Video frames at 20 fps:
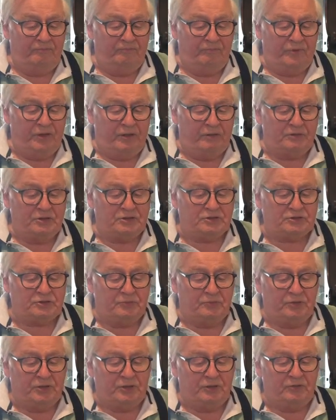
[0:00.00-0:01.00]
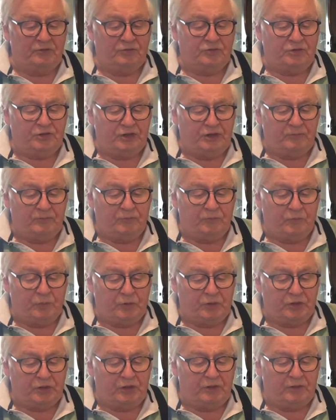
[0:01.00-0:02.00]
There is something deep
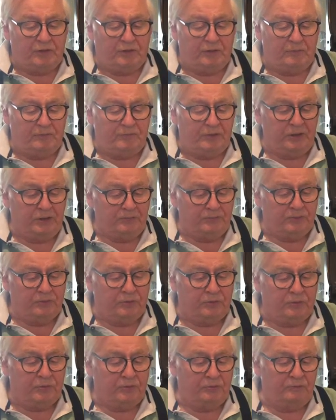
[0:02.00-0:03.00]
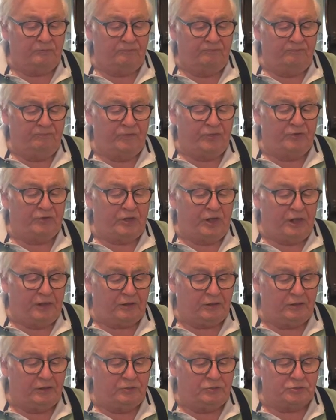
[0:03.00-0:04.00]
within people that
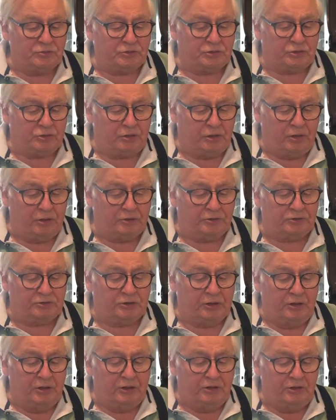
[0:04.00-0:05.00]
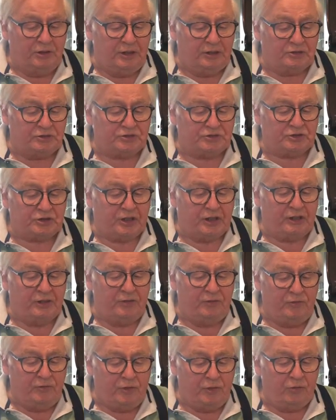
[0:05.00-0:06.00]
echoes God's yes
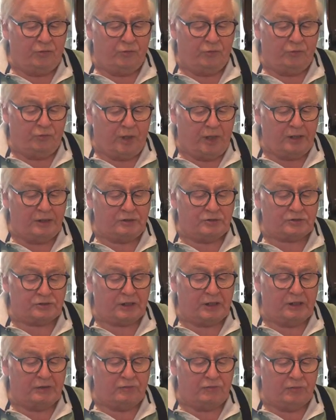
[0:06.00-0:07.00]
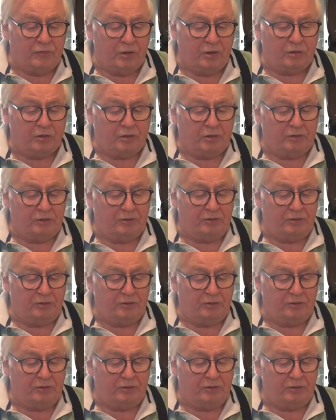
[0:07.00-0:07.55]
and no, right and wrong.